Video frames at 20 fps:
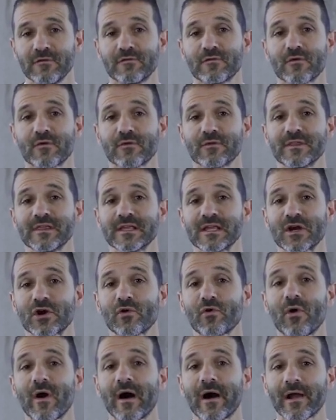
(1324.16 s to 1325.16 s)
For the
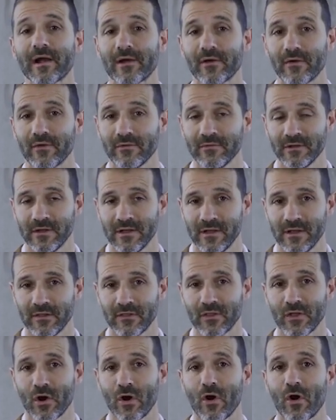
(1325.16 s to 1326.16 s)
Cryle,
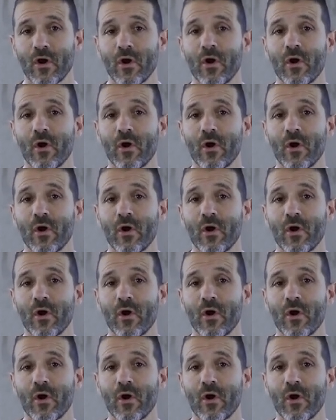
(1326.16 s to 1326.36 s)
they're